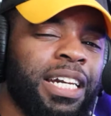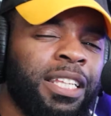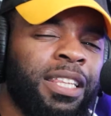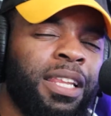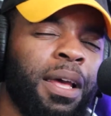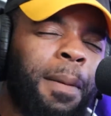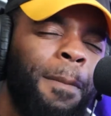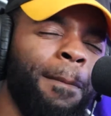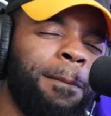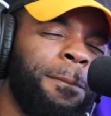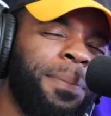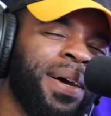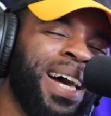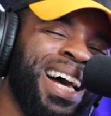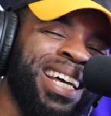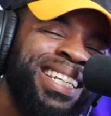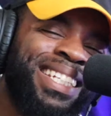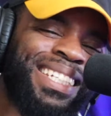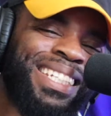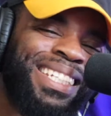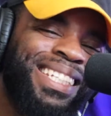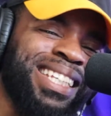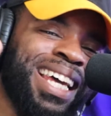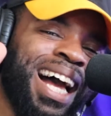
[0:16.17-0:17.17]
the
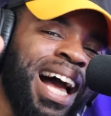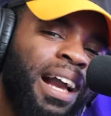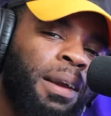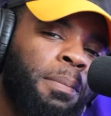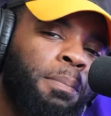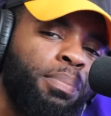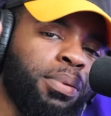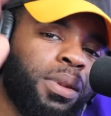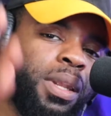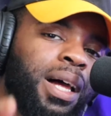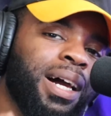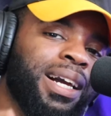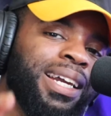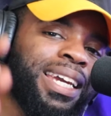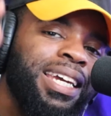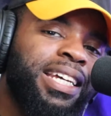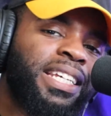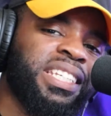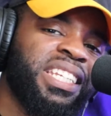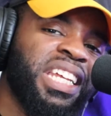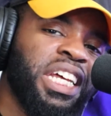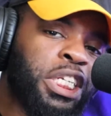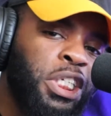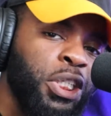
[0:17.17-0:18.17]
best stock
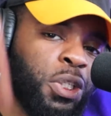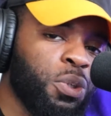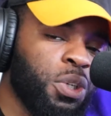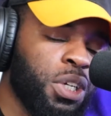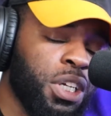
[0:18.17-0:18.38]
plugins that you